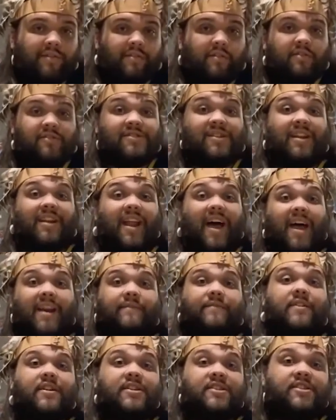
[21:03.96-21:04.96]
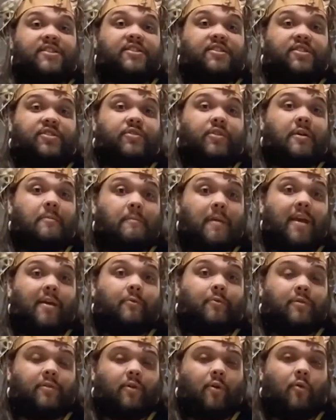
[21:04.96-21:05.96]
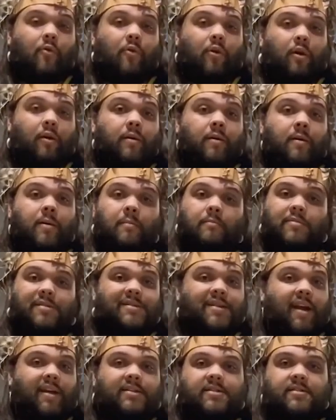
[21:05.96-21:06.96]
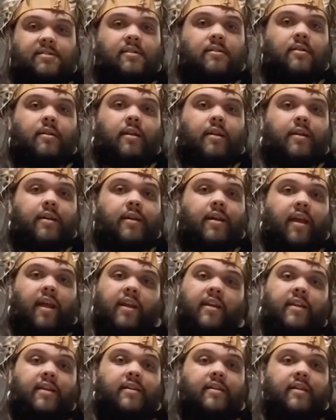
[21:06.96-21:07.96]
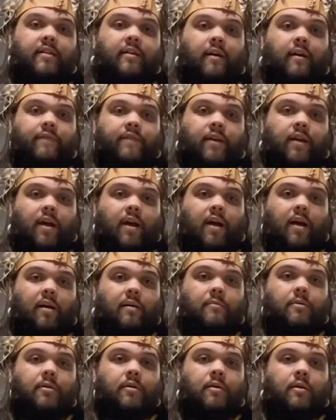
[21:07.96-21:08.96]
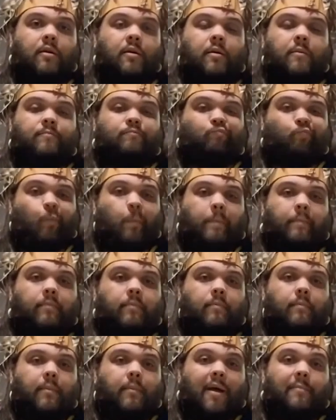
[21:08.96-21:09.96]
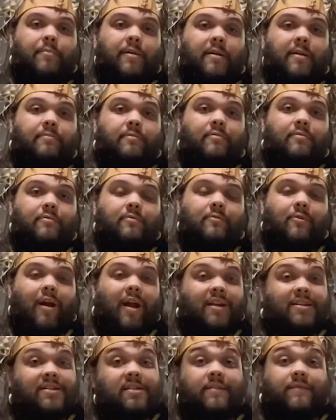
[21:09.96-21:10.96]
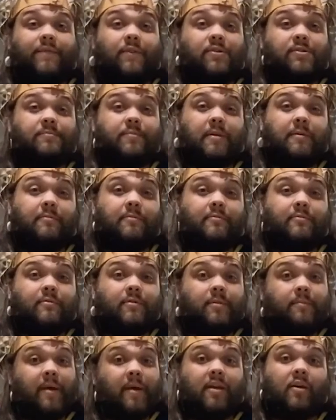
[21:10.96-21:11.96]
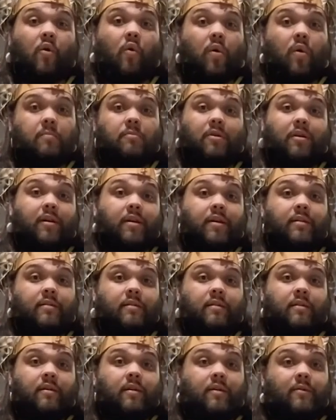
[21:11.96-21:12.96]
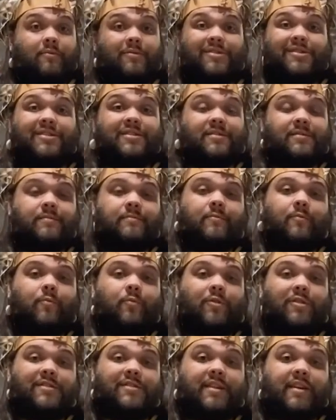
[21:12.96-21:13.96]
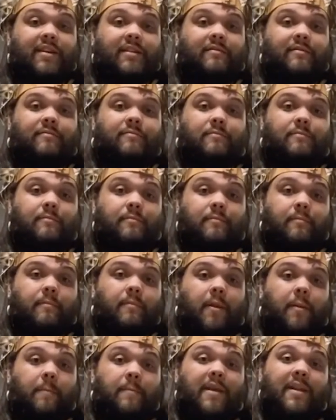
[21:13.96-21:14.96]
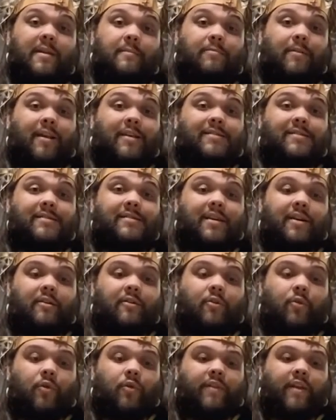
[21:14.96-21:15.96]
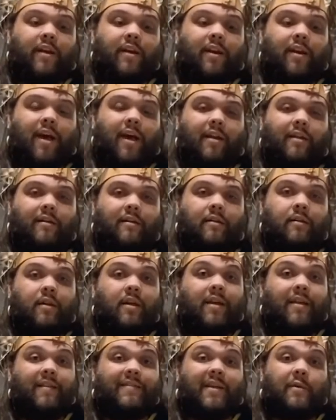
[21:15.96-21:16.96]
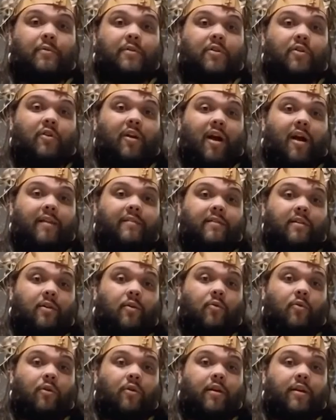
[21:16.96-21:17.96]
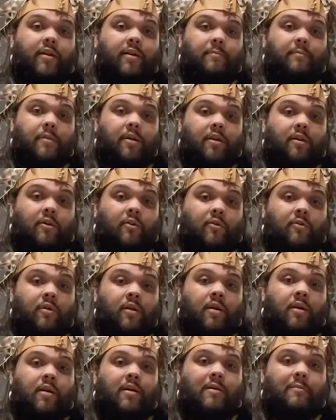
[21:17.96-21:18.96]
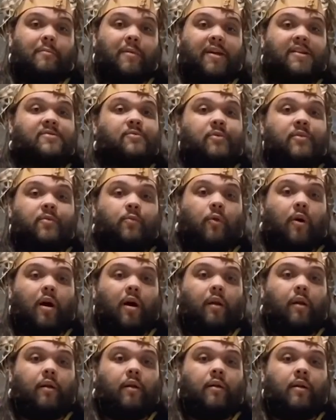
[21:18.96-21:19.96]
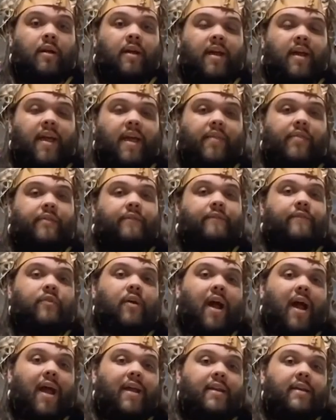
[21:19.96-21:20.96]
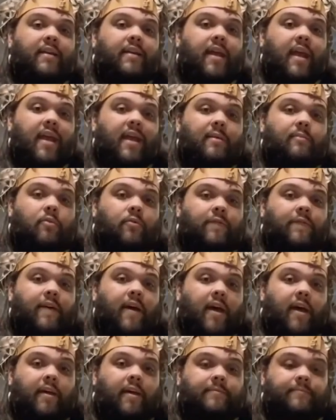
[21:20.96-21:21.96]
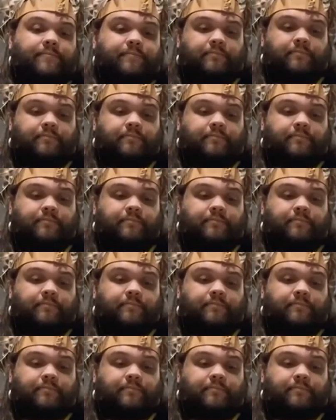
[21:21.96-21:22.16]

There's a lot of dishes you can make with corn besides just cooking it and eating it off the cob. My people were actually the first people to make cornbread, which is what's eaten in many places here in North Carolina. They would grind the corn in a mill, mix it with water, and then fry it in animal fat.